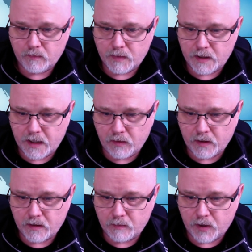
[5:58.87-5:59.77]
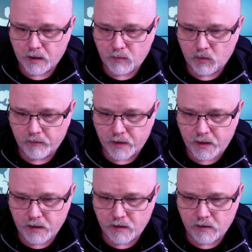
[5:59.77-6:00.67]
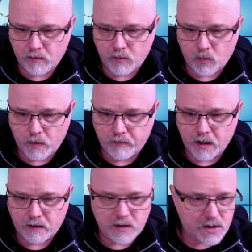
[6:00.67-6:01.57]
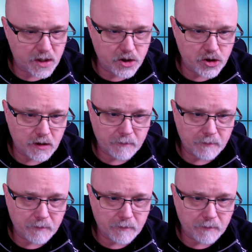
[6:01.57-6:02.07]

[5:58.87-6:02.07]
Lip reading: down at the bottom over here, we've got the staging.